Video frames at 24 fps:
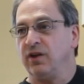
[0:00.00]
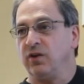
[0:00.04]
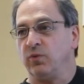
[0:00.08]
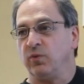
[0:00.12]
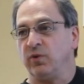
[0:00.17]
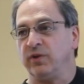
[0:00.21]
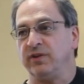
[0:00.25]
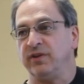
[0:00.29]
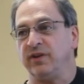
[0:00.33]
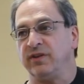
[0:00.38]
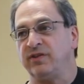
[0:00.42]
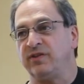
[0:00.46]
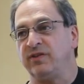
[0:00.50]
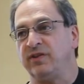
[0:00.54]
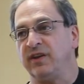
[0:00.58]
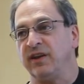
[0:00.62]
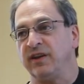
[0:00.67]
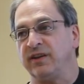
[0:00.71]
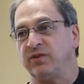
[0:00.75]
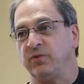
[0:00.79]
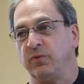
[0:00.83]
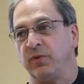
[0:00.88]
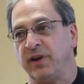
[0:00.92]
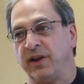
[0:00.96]
When the
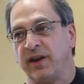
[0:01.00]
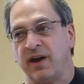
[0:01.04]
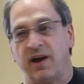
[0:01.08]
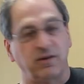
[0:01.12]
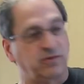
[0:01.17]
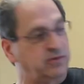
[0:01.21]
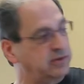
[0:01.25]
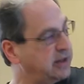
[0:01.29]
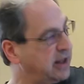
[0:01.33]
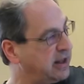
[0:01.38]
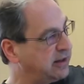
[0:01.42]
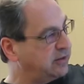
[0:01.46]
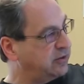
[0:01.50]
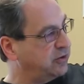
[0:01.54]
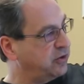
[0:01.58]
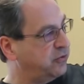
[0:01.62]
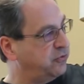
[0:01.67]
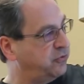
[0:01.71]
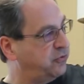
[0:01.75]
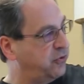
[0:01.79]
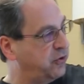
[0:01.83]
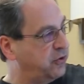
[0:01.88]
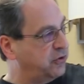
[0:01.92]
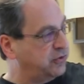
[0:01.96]
CX went out, that's the
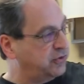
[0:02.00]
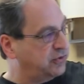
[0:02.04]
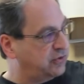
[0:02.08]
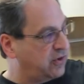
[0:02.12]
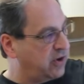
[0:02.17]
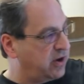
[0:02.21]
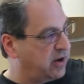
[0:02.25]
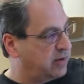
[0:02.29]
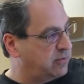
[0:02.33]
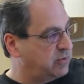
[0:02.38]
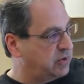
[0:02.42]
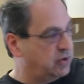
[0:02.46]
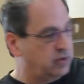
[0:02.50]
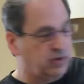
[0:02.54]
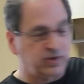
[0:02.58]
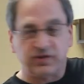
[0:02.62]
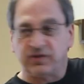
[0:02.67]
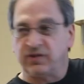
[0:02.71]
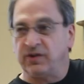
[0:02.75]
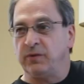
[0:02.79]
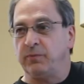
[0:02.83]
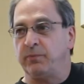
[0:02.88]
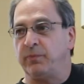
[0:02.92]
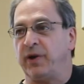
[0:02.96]
first time you
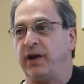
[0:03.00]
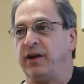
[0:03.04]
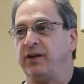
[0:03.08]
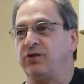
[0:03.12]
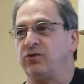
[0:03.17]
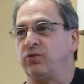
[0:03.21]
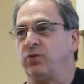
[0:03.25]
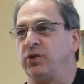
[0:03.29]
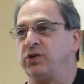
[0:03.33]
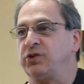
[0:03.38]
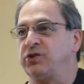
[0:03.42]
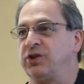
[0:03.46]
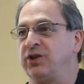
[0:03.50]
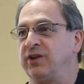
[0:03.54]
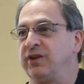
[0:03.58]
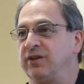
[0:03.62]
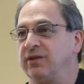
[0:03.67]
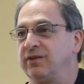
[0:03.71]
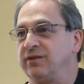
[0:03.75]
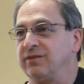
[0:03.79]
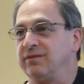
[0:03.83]
see page switching.